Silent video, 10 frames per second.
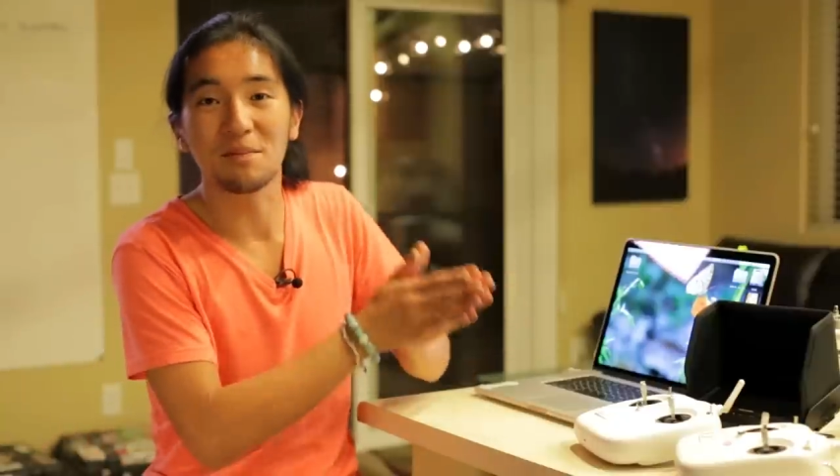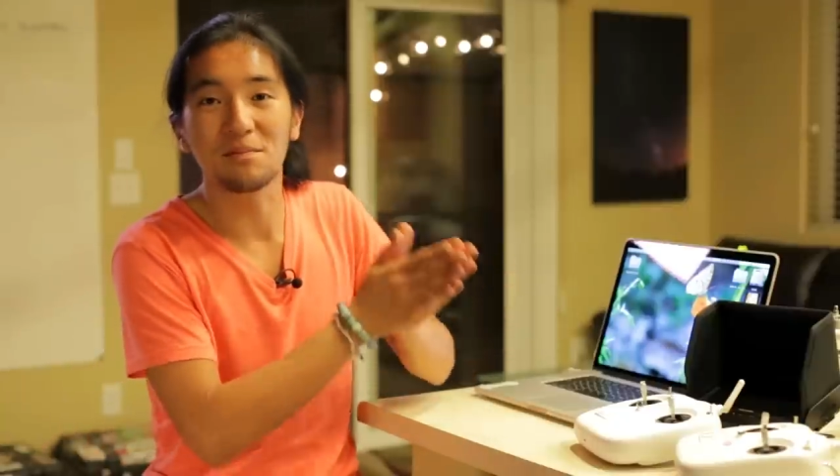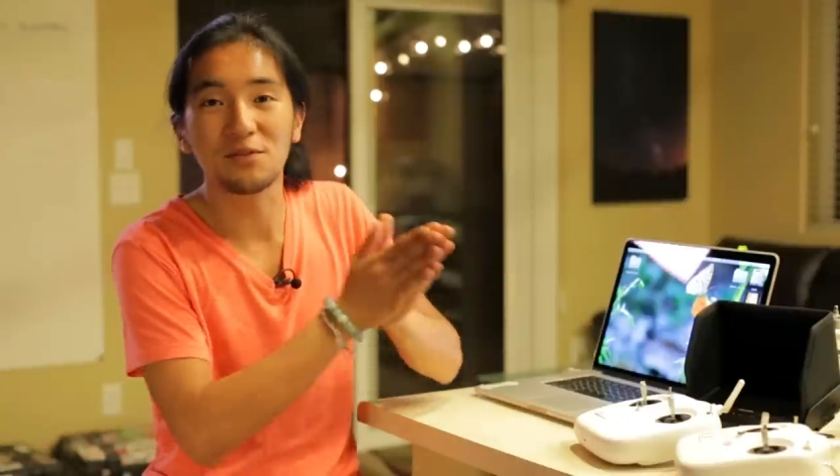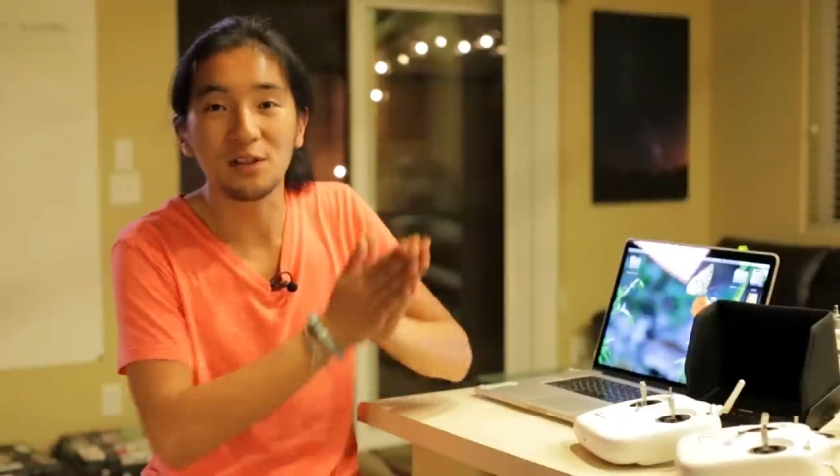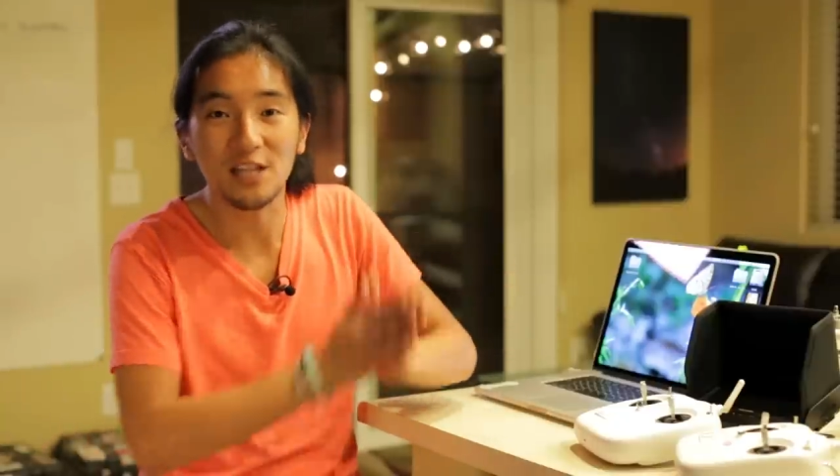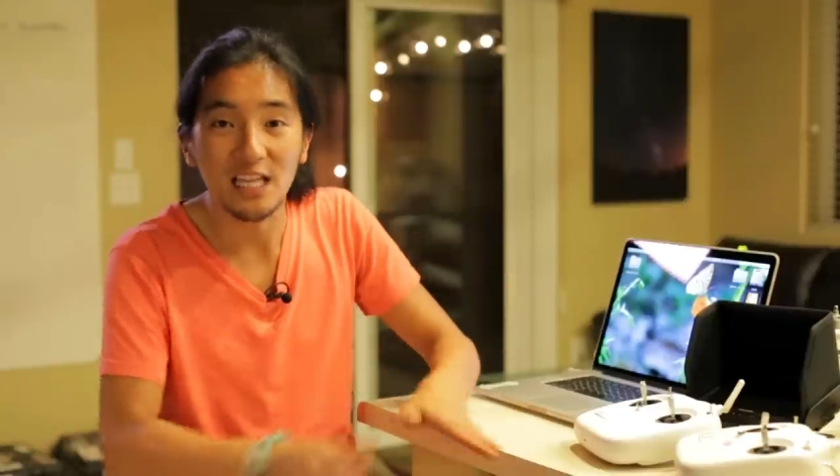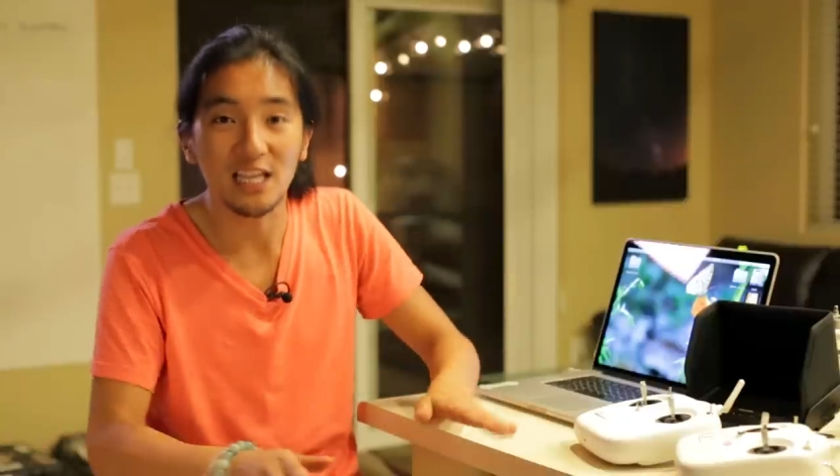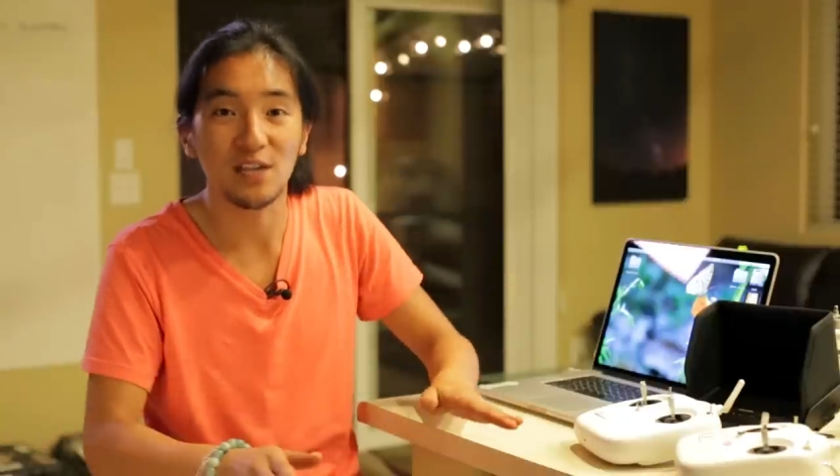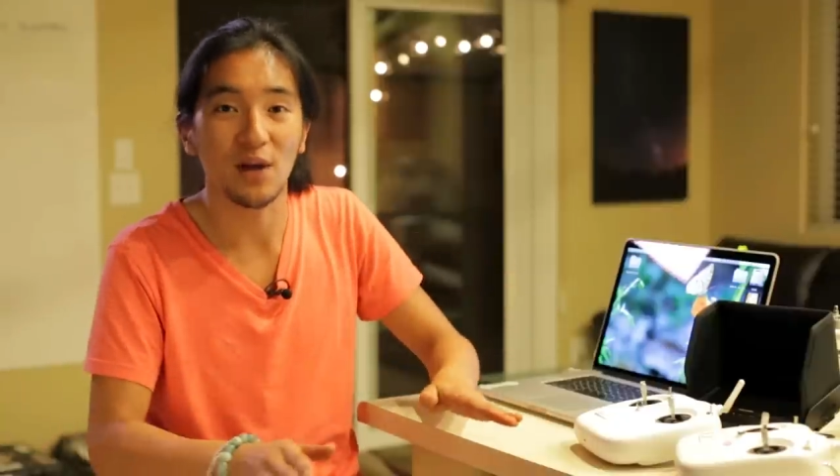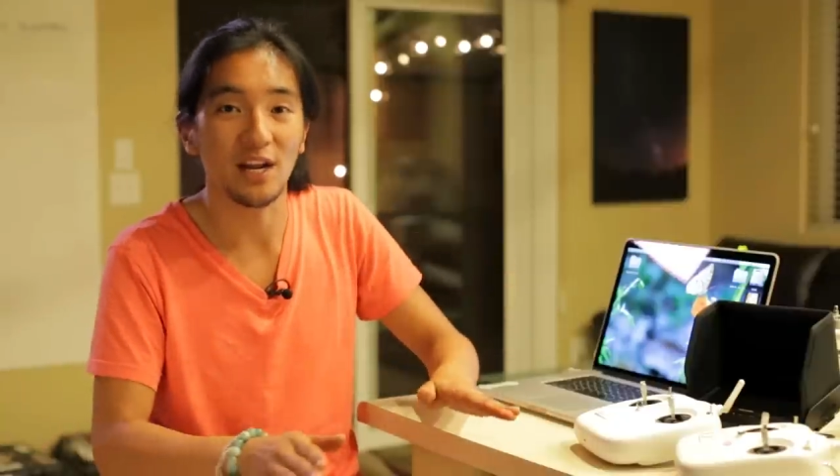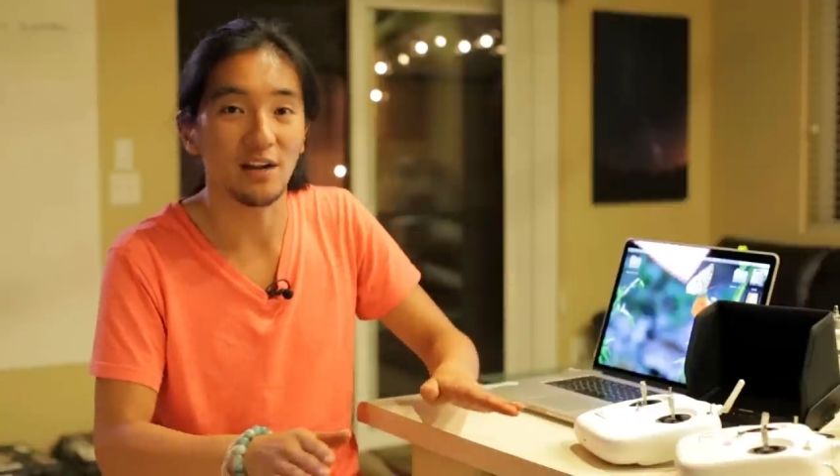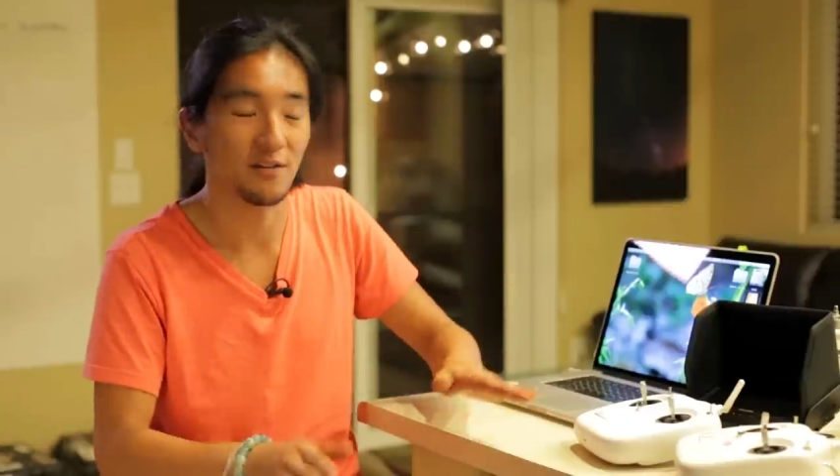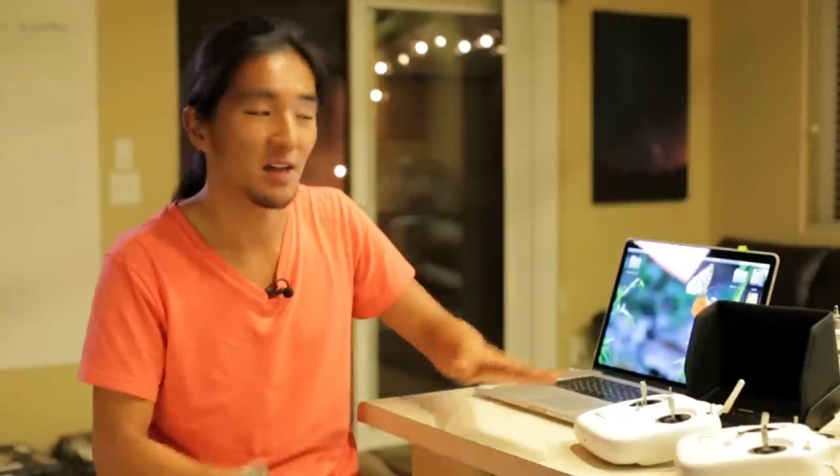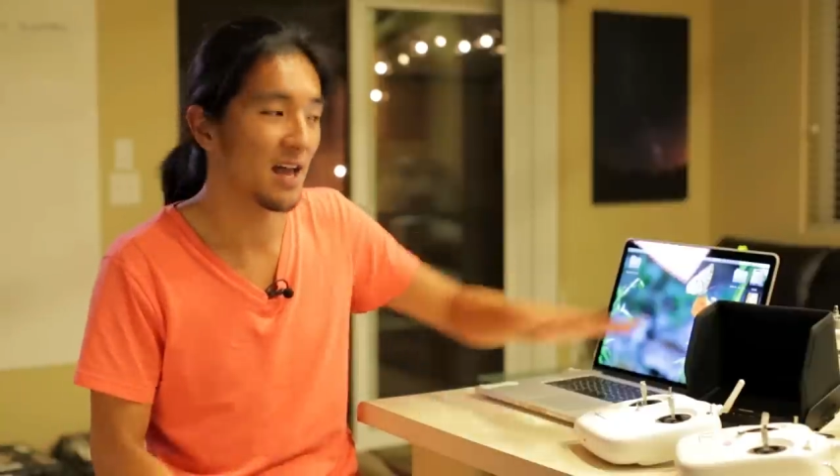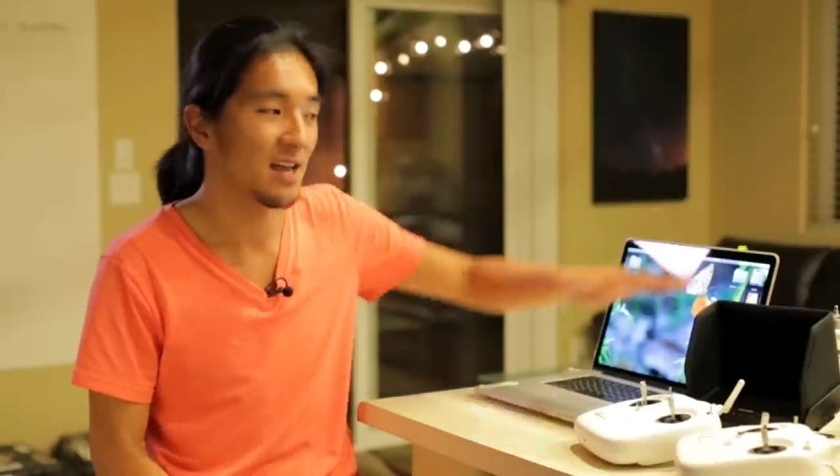completely ready to
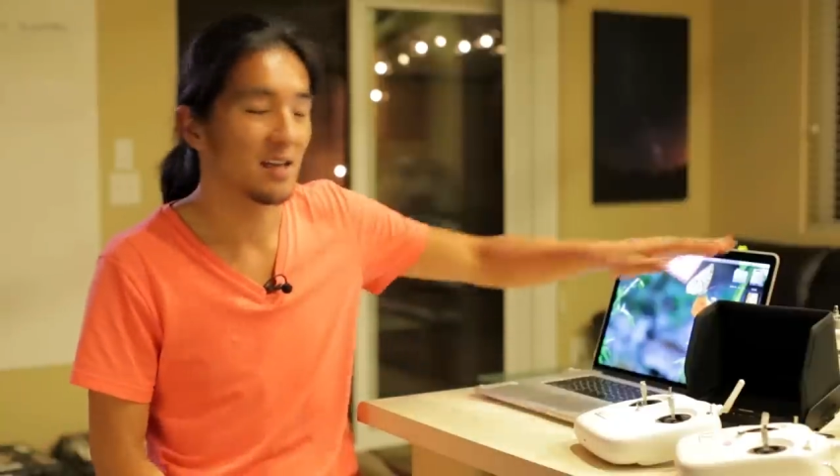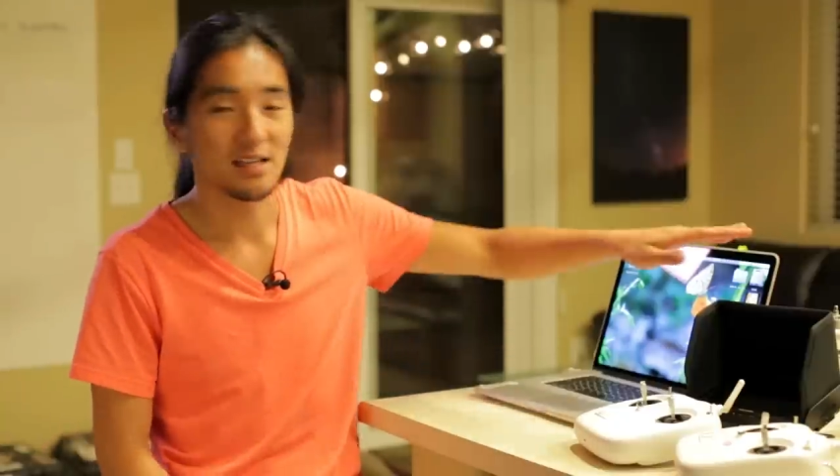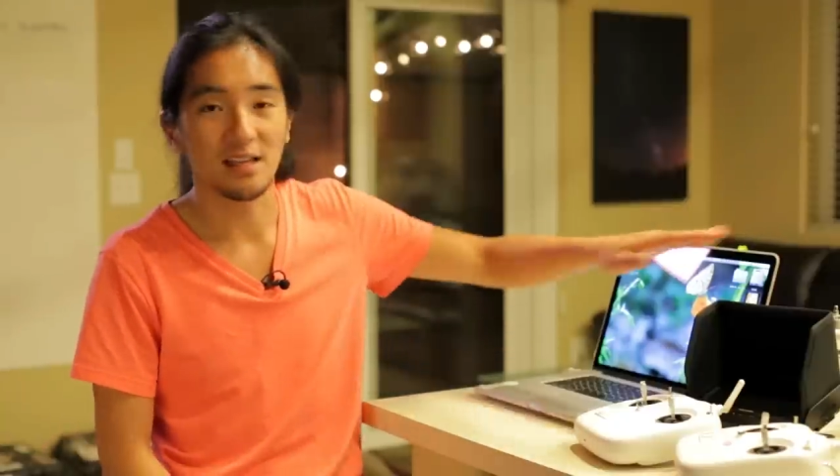fly,